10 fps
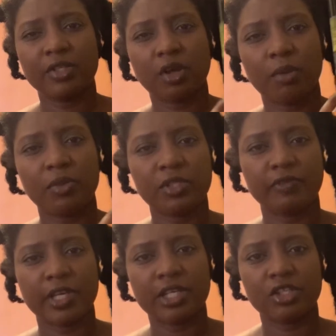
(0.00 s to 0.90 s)
almost
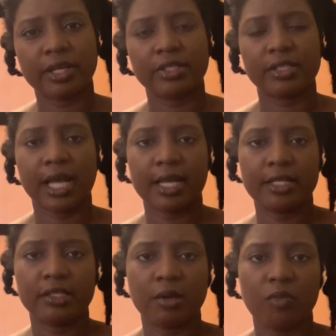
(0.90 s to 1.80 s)
finished, so I just
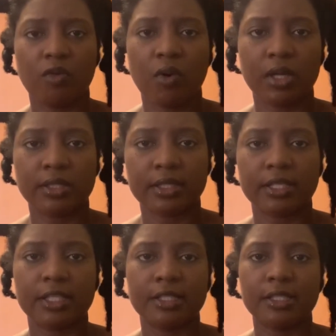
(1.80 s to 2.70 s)
added some water.
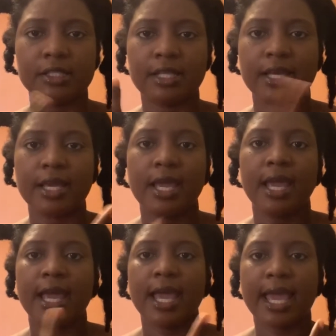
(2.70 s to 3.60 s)
So this is the
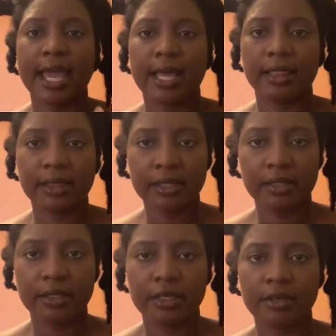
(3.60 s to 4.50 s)
L
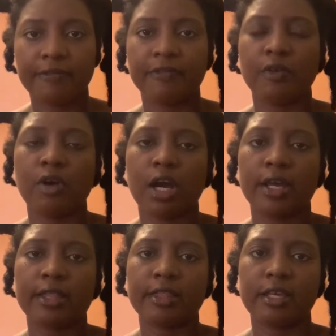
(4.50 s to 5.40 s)

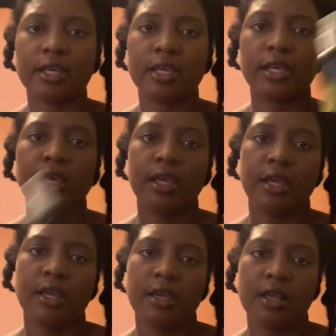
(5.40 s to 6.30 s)
for the
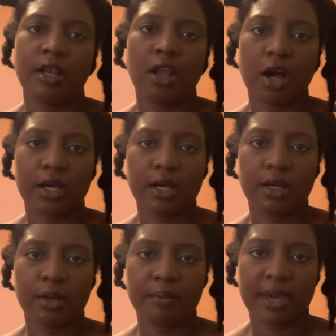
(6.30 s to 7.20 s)
lock
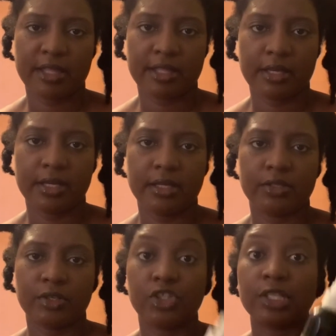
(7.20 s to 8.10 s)
method.
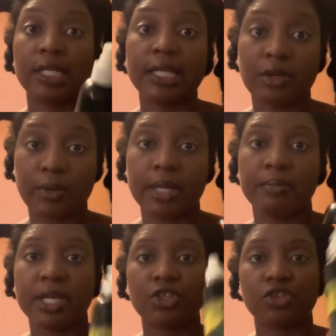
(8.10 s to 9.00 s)
So it's liquid.
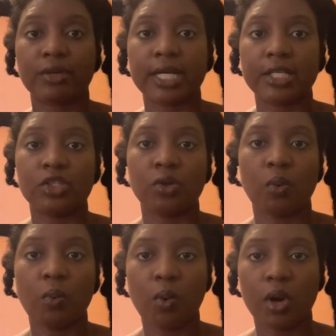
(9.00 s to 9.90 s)
Make sure it's
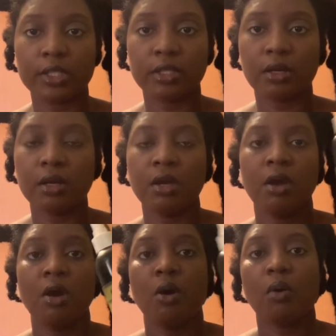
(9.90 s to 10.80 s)
water
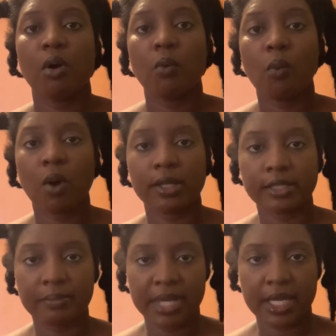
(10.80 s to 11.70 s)
or
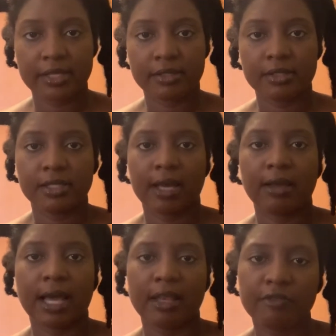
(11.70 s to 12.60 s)
water-based.
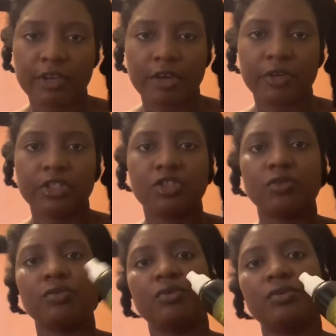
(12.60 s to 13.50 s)
Aloe vera
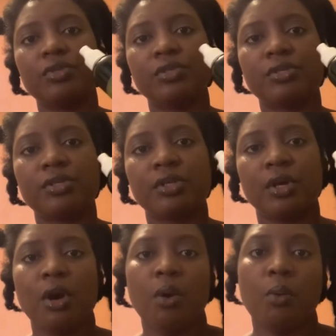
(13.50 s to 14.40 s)
juice,
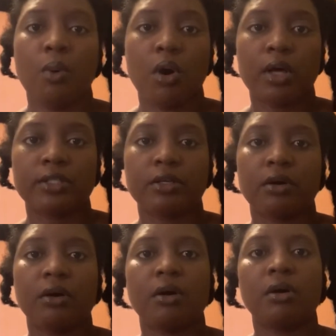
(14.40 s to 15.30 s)

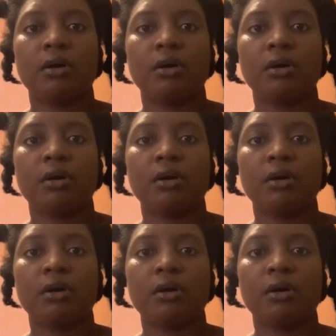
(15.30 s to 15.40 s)
water.